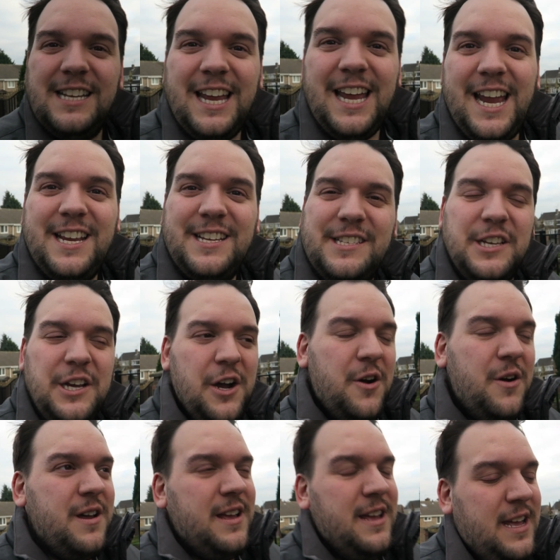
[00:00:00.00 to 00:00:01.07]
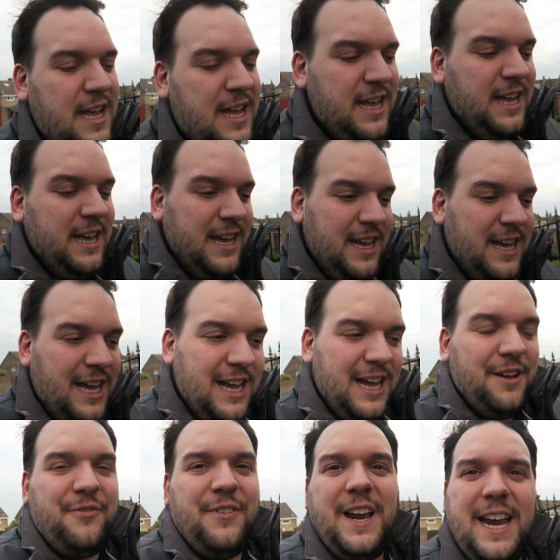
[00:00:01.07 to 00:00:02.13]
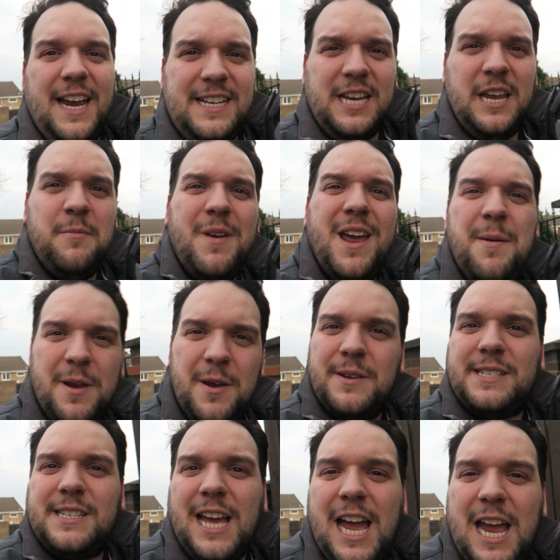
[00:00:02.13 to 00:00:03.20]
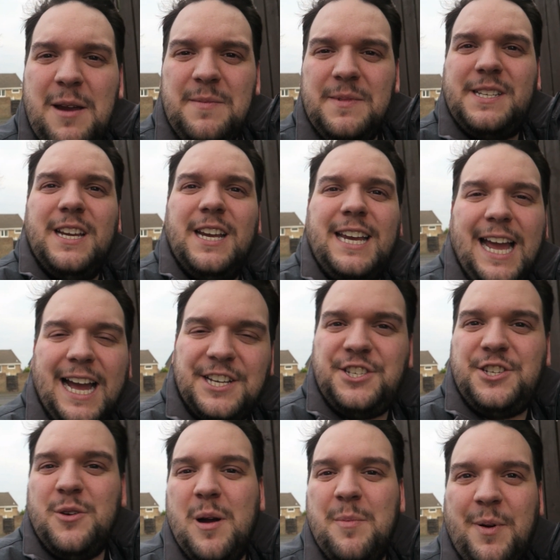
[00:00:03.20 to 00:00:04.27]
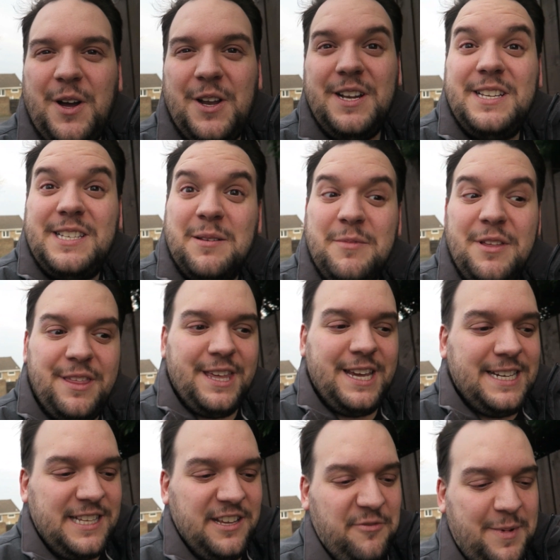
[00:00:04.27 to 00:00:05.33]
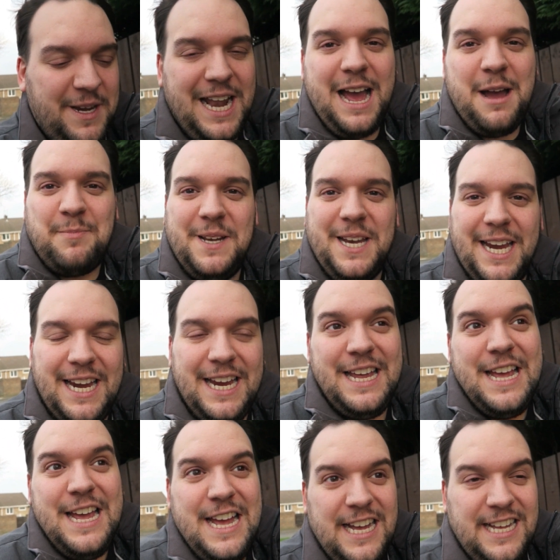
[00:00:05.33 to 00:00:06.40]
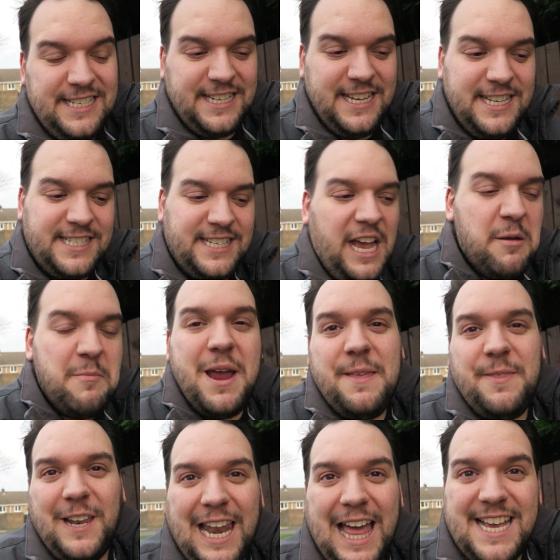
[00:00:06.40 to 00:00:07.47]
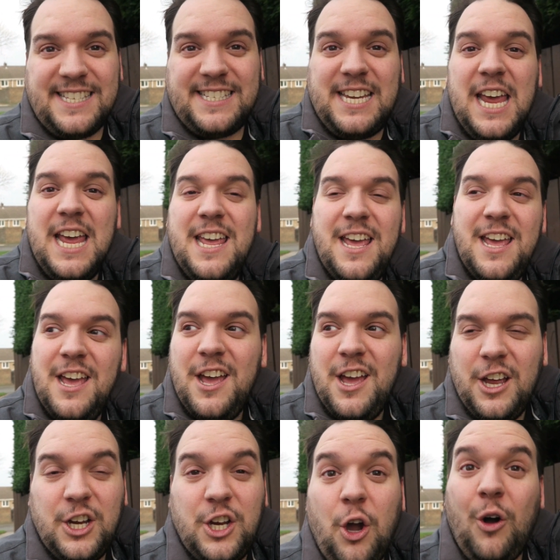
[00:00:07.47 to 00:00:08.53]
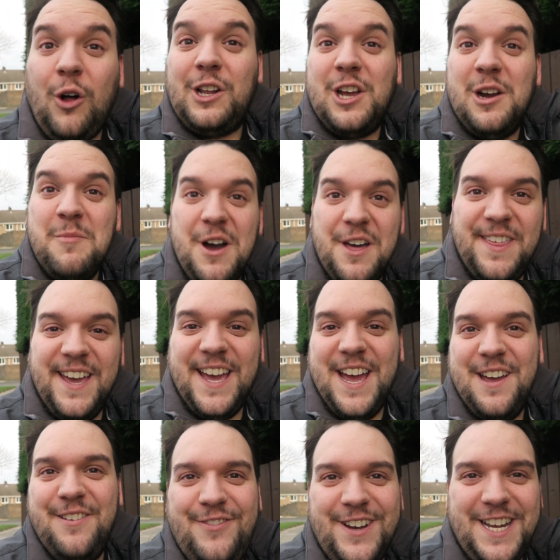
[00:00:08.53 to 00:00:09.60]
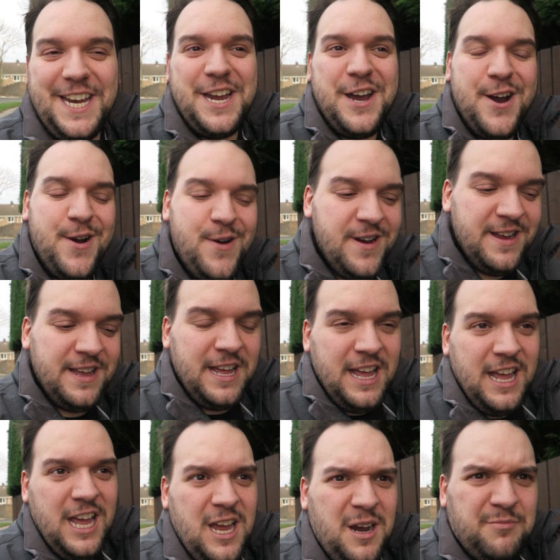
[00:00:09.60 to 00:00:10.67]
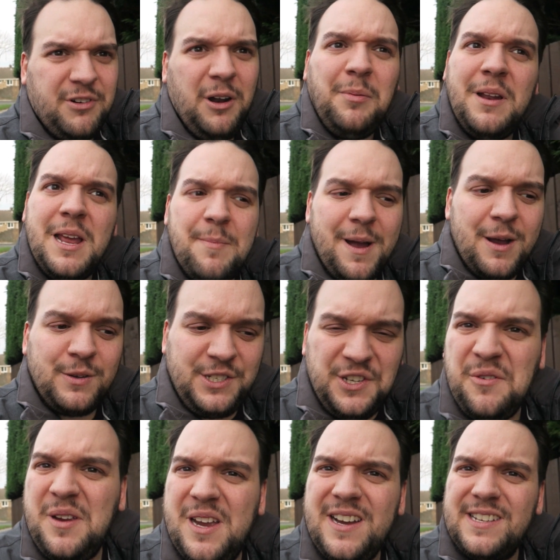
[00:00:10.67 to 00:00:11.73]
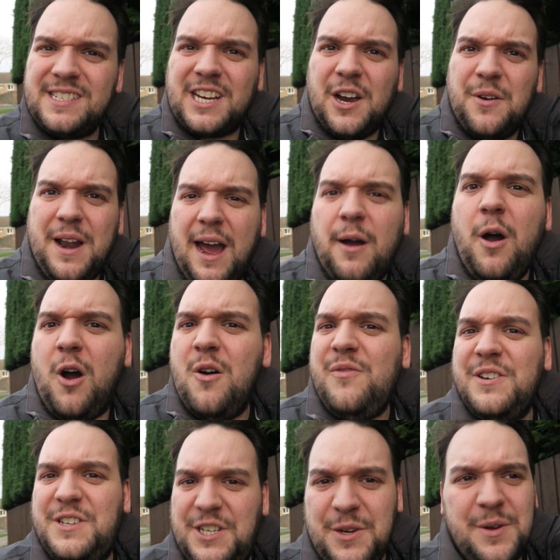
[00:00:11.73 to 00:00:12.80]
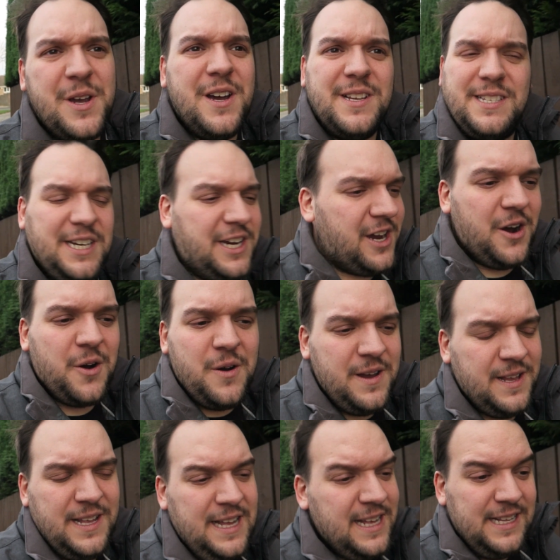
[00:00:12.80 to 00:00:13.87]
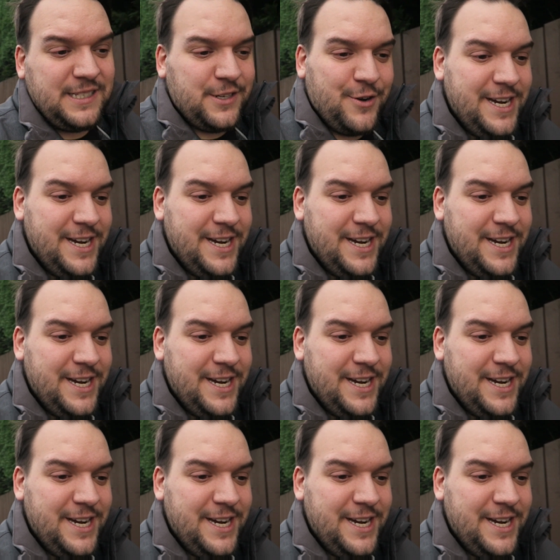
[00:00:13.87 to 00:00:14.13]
today, so I figured maybe it was time to catch you up on some of the things that have been happening since I made the last Call Your Mother video, probably about 2 years ago now, over 2 years ago. It's